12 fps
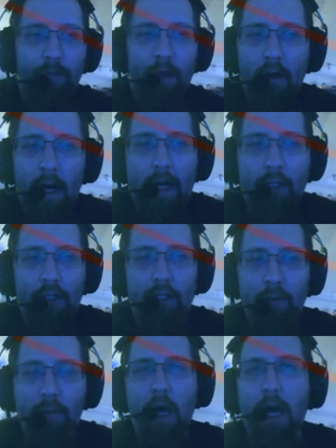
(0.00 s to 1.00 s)
their
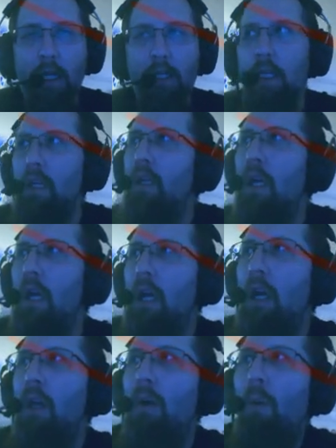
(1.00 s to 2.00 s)
actions behind it.
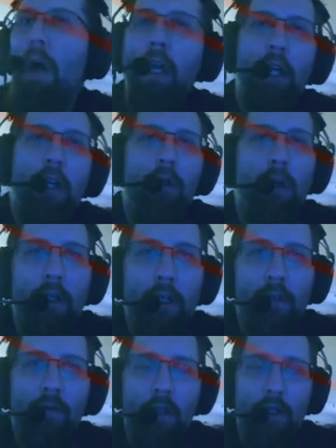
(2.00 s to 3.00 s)
Why don't you
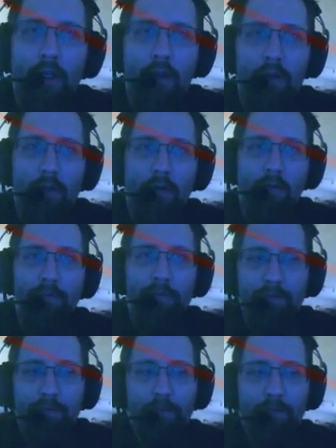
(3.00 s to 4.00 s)
release features?
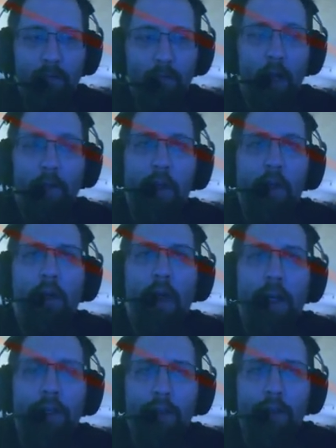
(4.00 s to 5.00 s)
If you
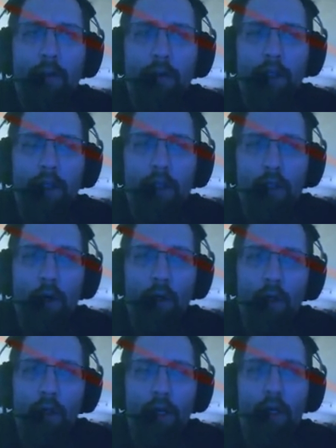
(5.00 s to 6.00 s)
guys are doing so
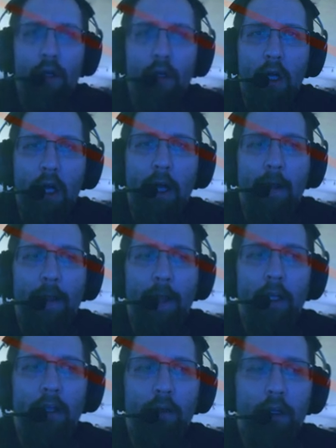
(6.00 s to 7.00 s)
good
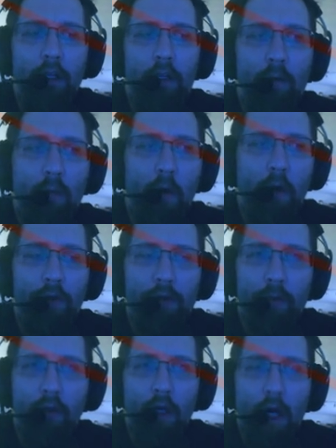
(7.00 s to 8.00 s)
that you can do
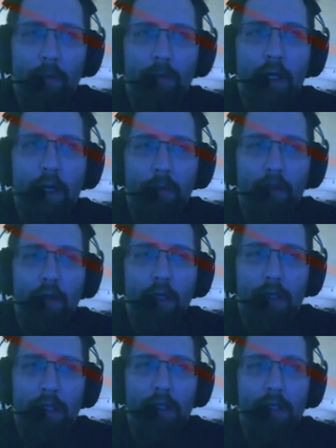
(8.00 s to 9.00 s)
multiple update
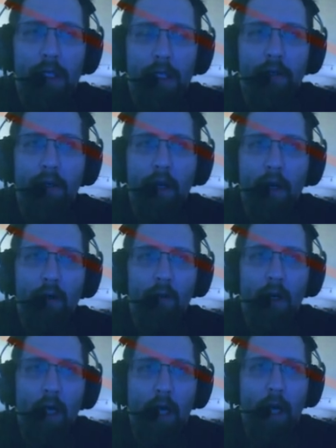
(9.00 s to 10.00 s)
releases a year
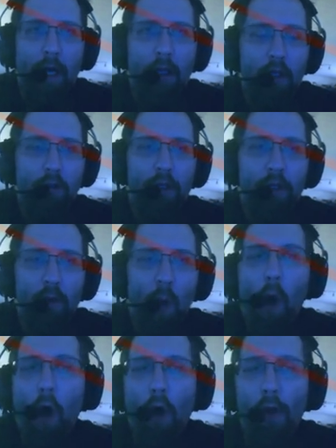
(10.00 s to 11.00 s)
now, and you can do
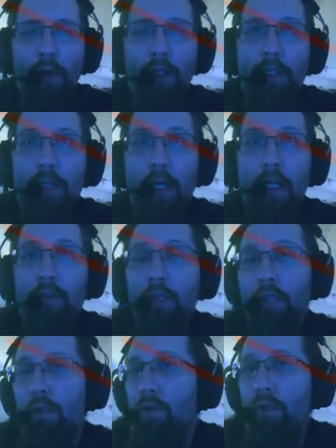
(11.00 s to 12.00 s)
all these things
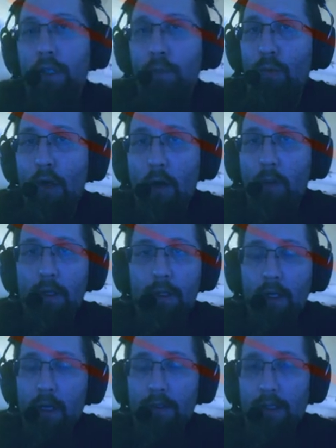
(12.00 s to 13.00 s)
that you just
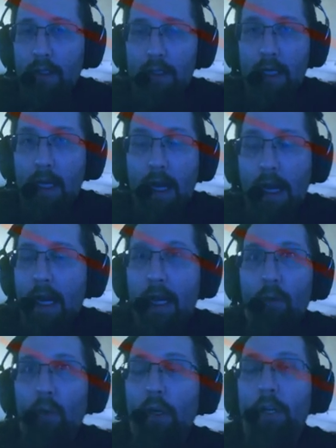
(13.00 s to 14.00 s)
promised us and said,
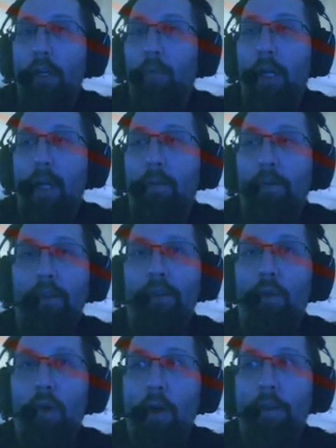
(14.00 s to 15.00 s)
hey, we're going to be able to
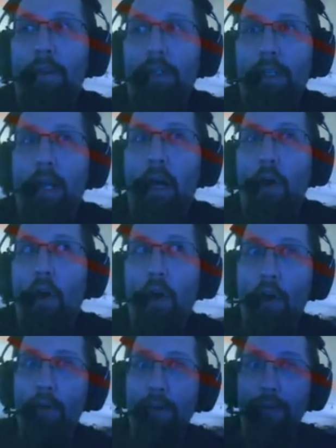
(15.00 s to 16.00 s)
do all this now.
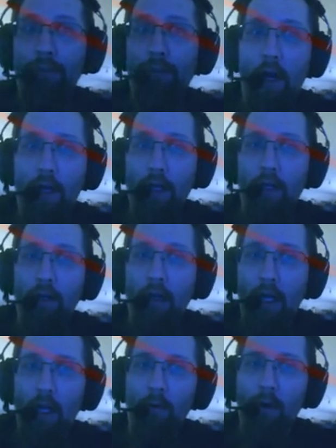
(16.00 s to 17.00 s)
All of a sudden,
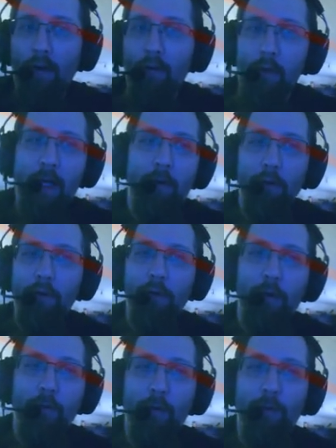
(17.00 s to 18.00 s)
we haven't been able to
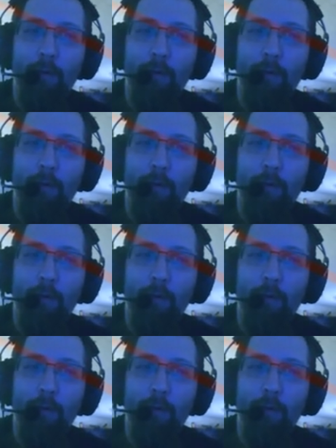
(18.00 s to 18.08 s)
do this for